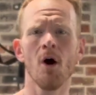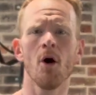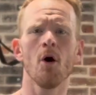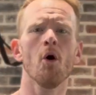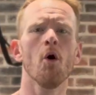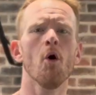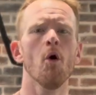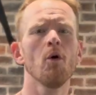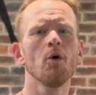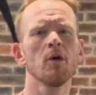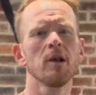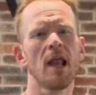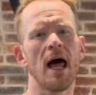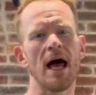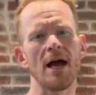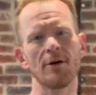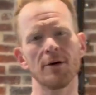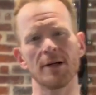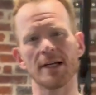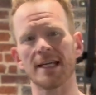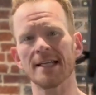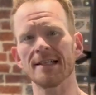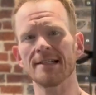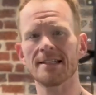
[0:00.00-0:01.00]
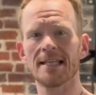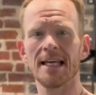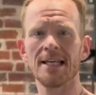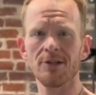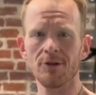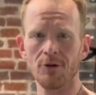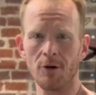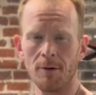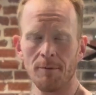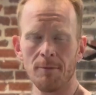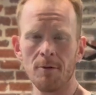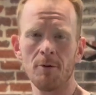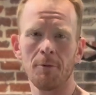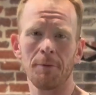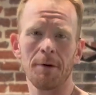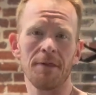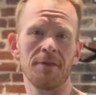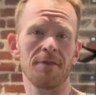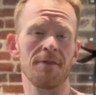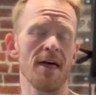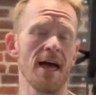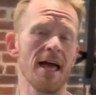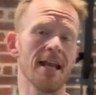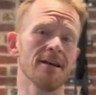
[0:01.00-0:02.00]
all lie on a continuum
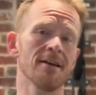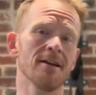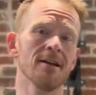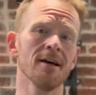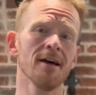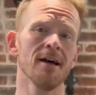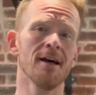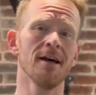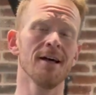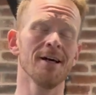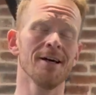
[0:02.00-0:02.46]
with then